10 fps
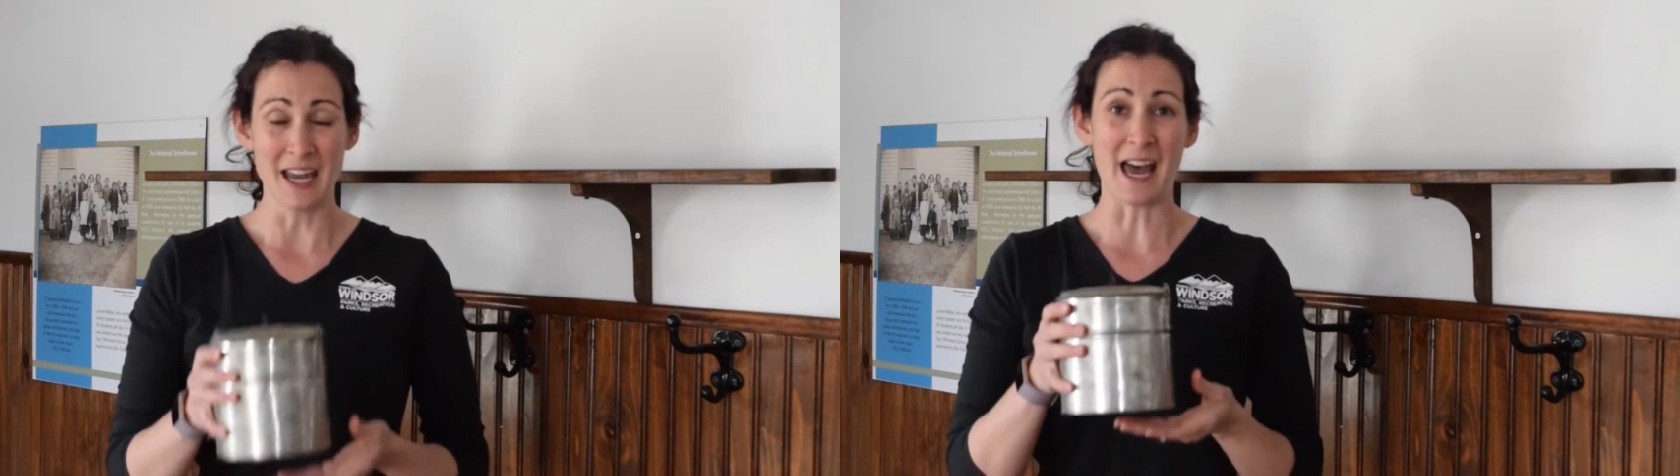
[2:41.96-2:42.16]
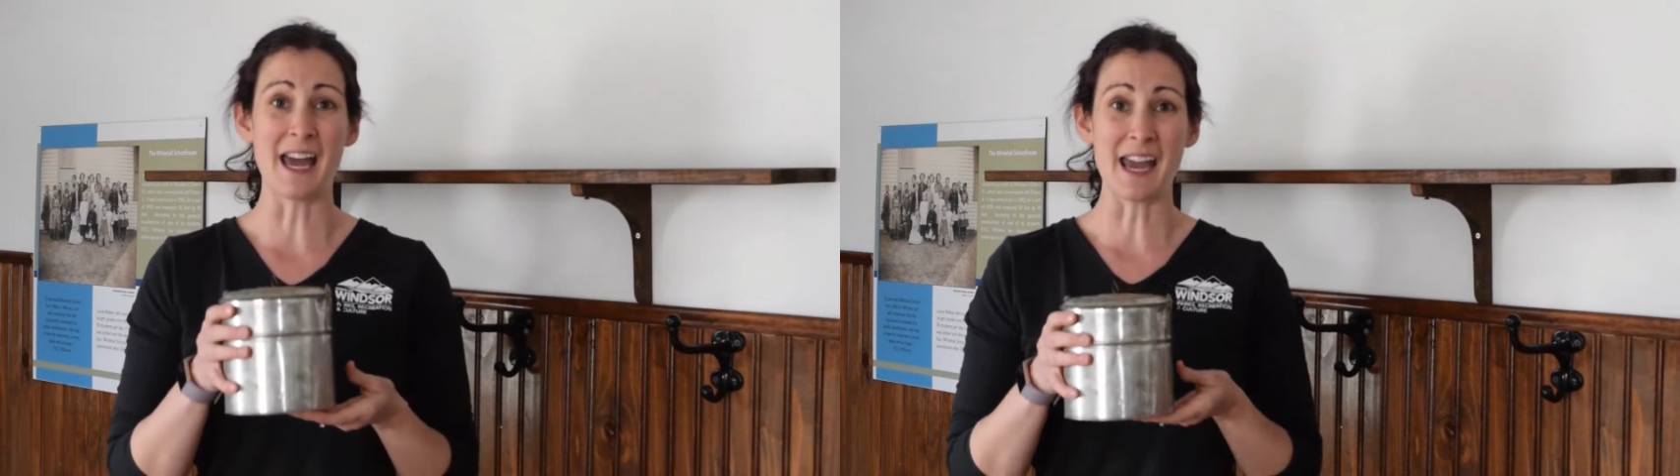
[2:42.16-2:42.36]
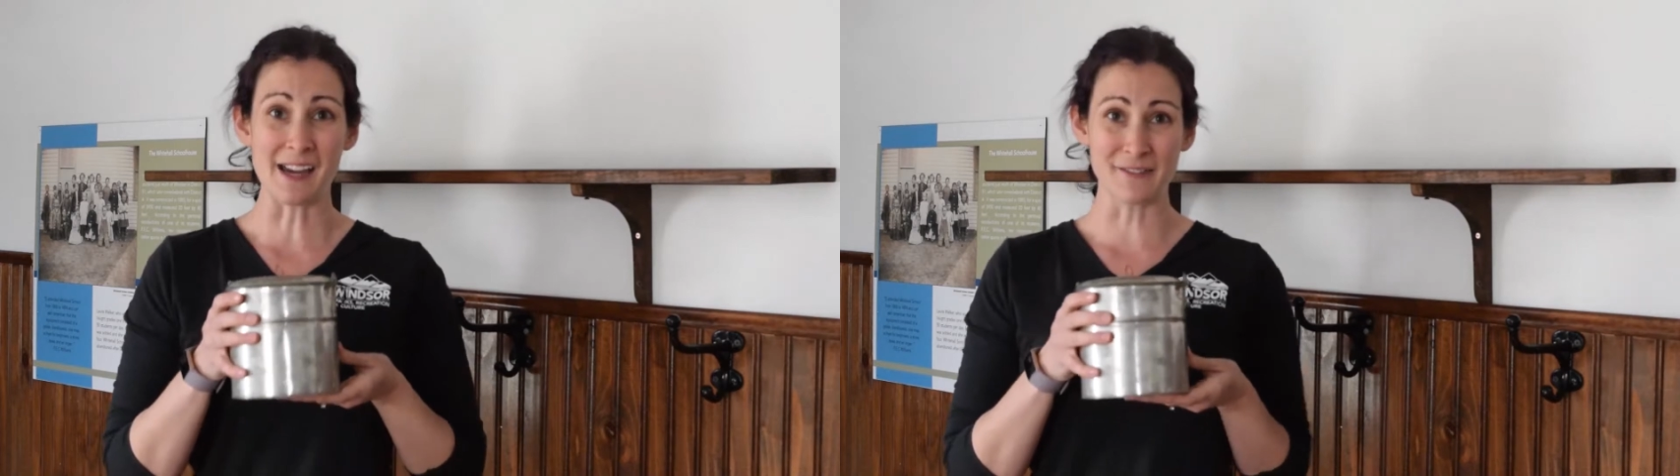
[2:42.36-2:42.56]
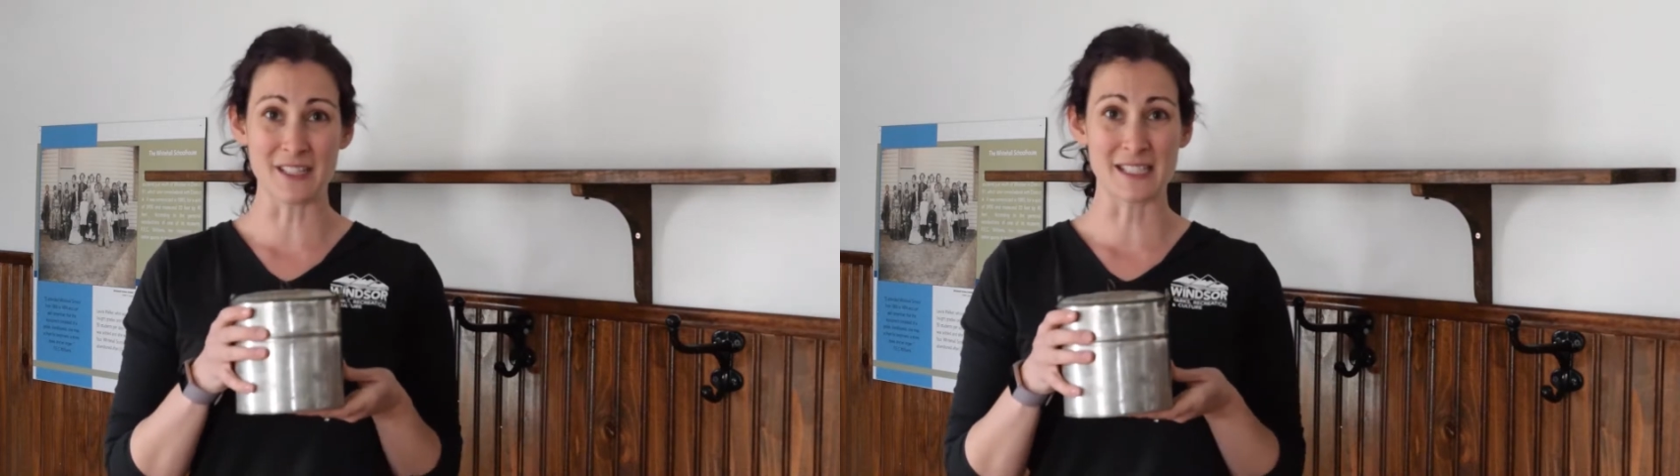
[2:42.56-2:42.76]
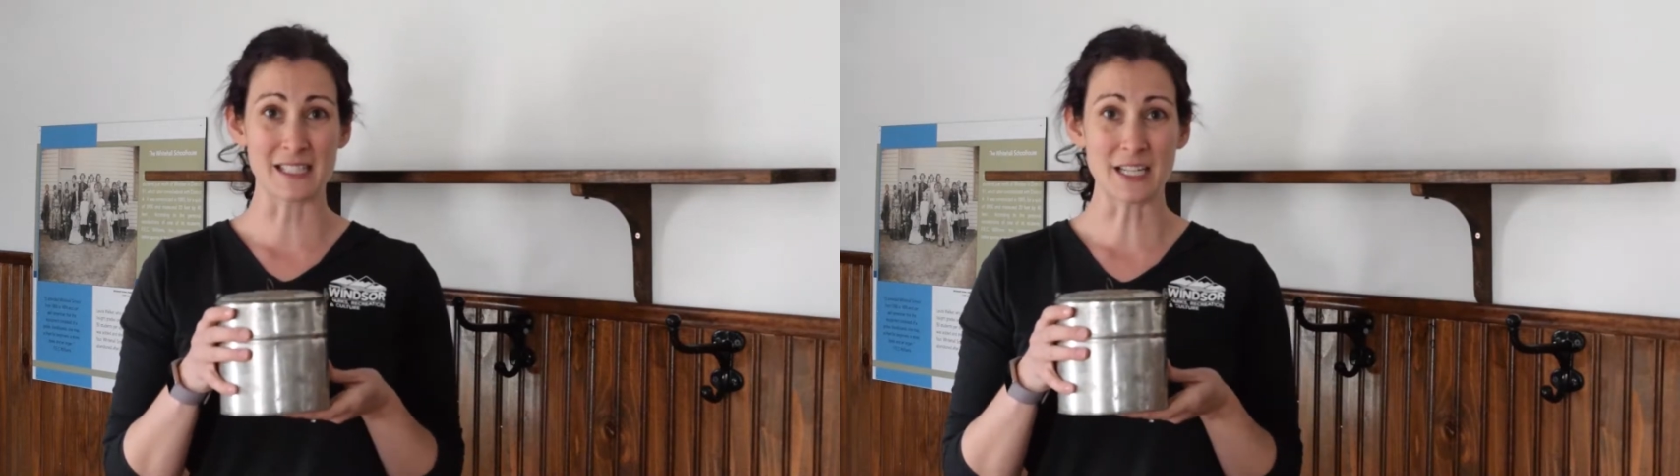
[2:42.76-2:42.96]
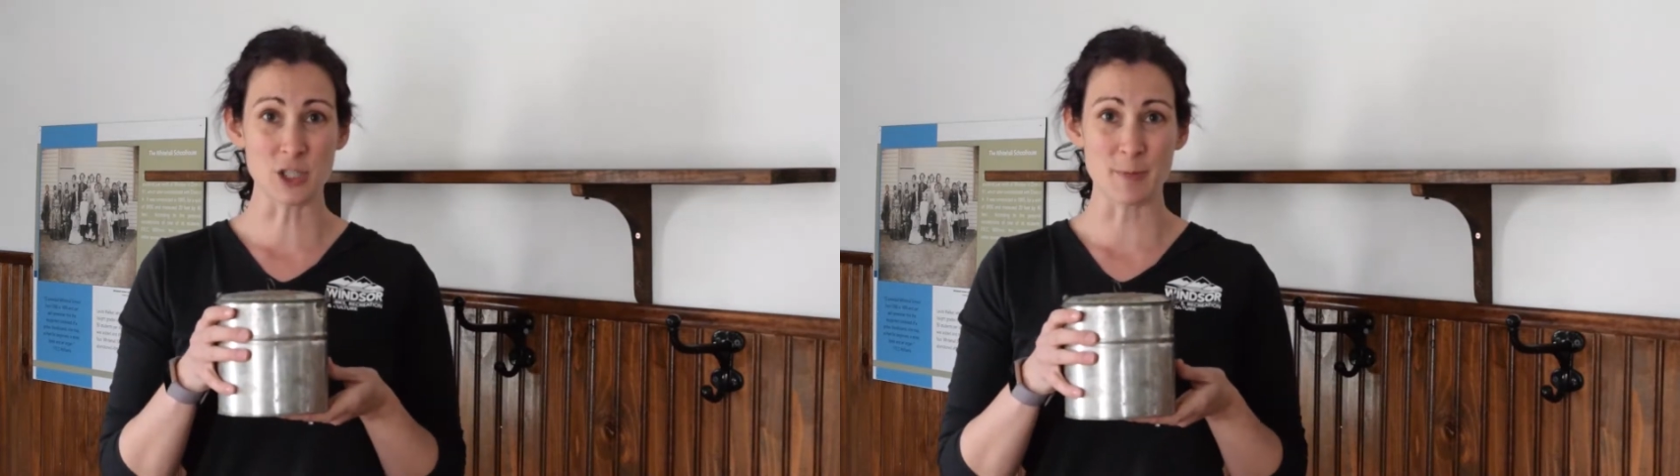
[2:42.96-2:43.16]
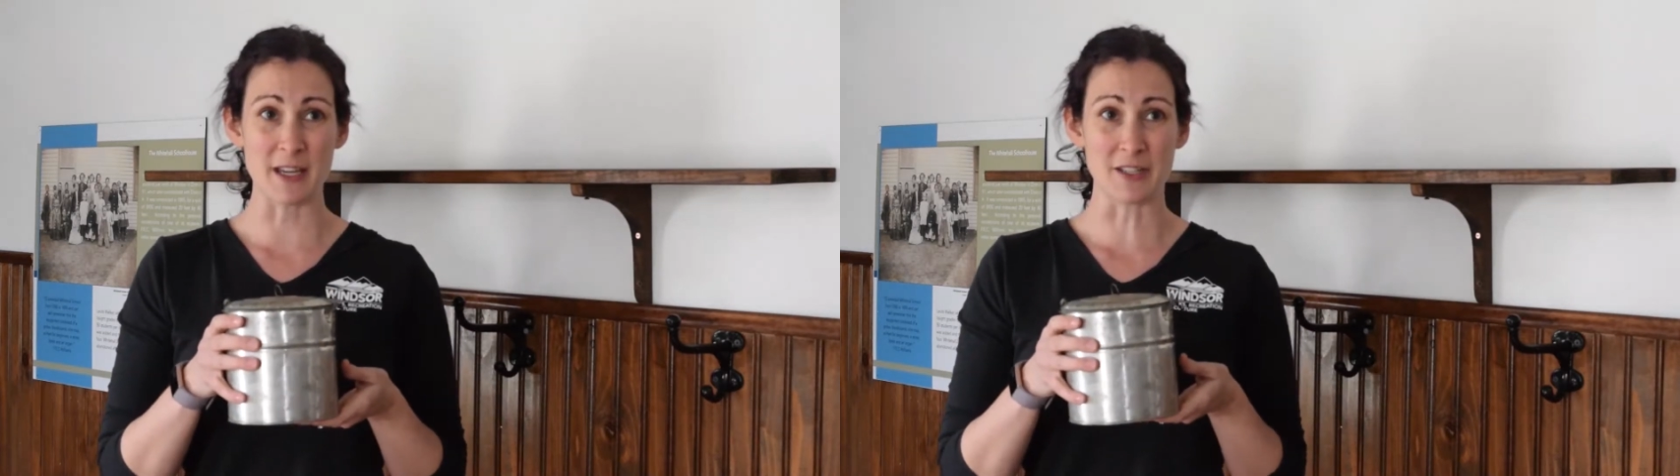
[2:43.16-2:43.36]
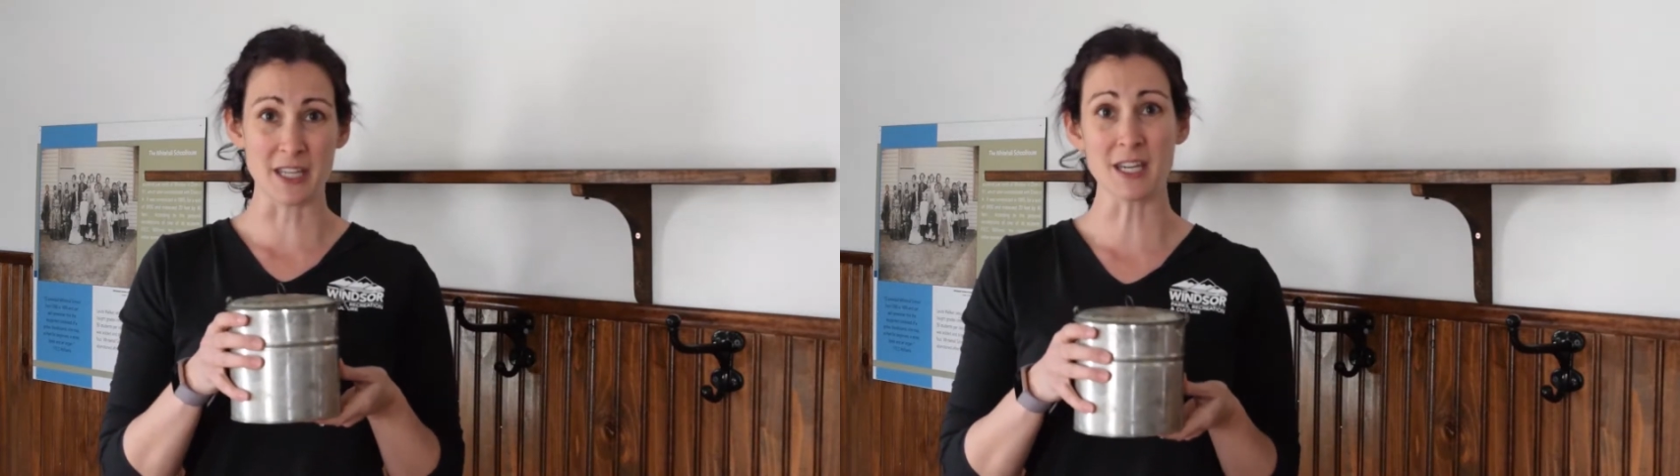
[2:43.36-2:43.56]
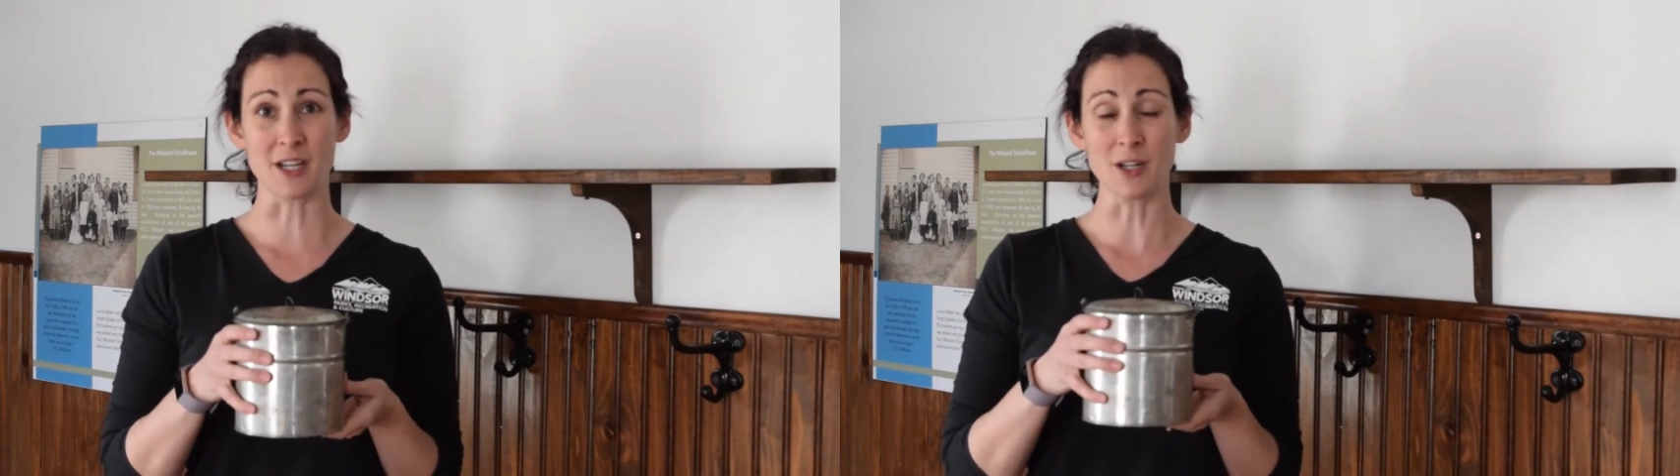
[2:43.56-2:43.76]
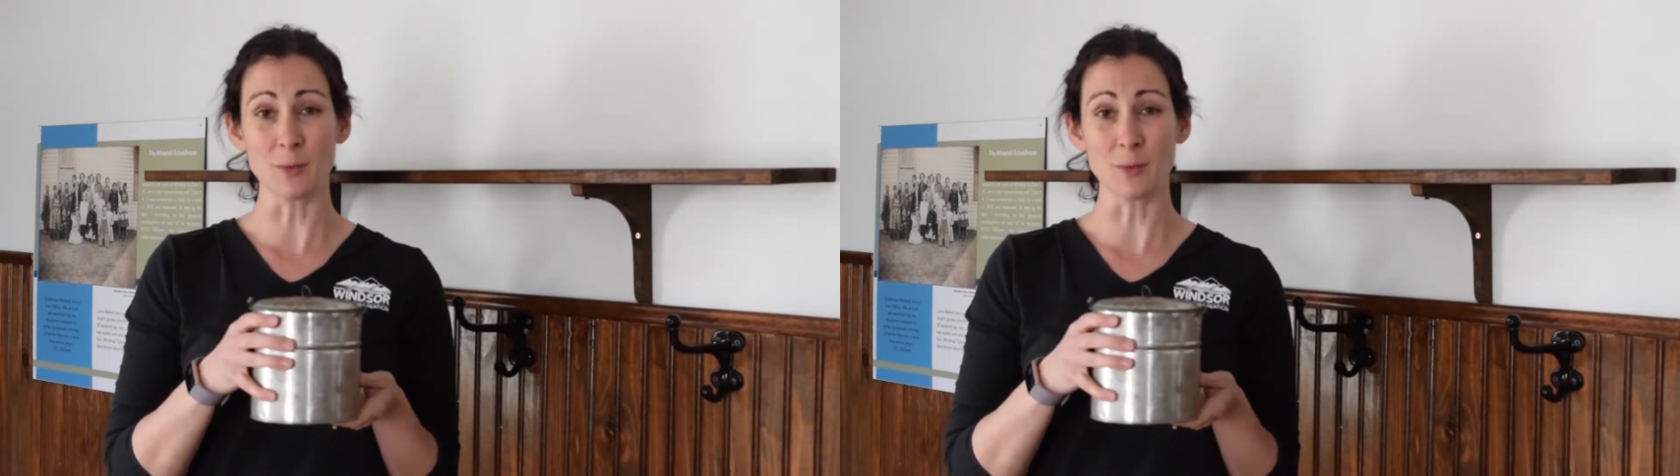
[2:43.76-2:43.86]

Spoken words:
I have this lunch pail here,